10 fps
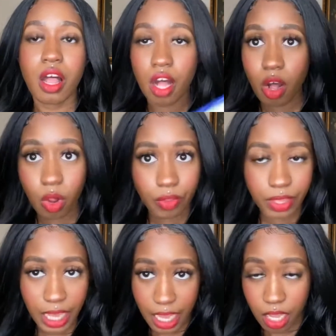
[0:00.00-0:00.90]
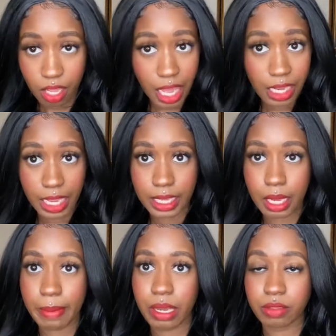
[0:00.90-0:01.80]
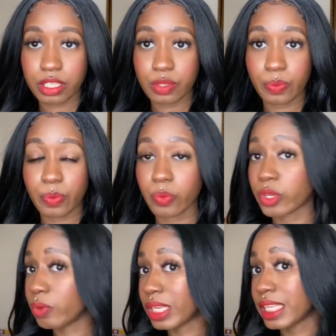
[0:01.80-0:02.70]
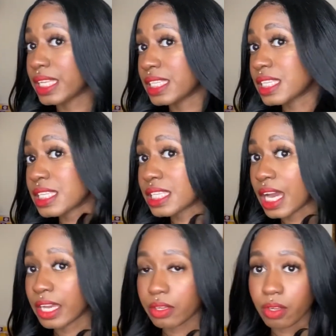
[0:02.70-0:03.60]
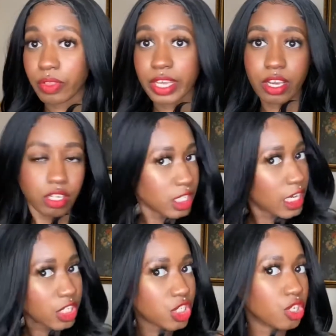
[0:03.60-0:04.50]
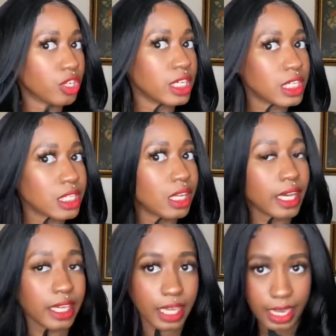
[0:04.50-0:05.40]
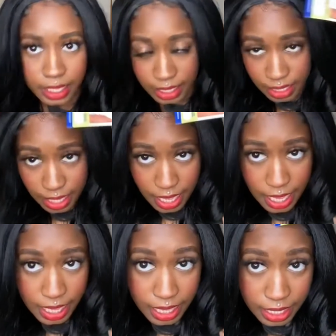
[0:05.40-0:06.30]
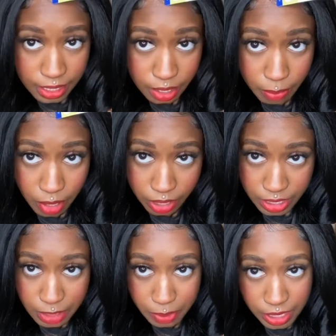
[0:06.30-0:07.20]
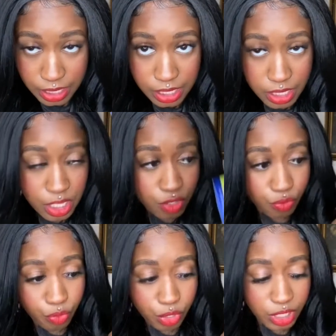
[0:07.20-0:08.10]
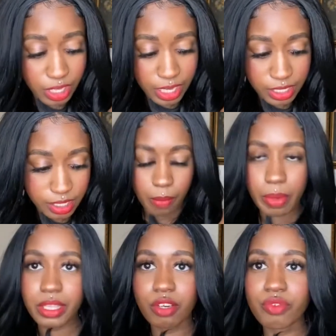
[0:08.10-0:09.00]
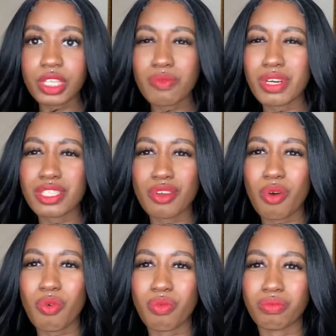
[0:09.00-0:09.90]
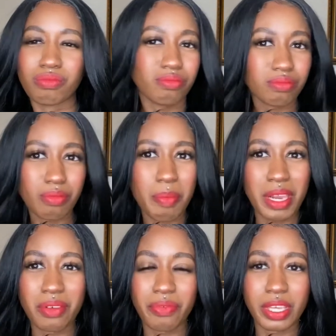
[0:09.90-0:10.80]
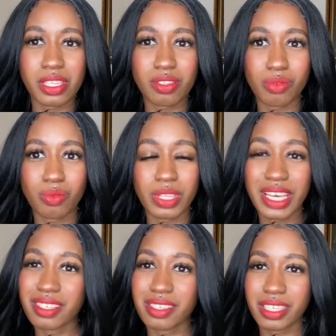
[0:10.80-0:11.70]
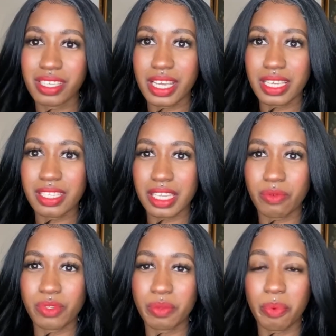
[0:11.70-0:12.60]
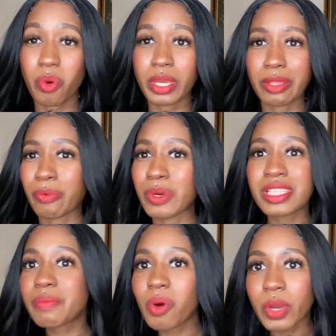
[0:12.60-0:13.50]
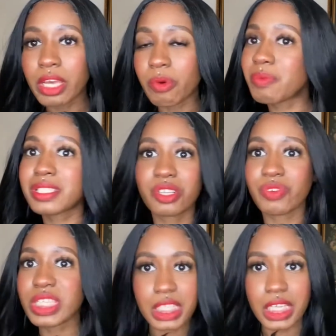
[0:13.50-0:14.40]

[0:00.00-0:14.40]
Only thing I like about this unit is the style. The hair texture is a light yaki and the parting space is really nice but there really was no benefit to the hd lace like where's the point was the point what was the reason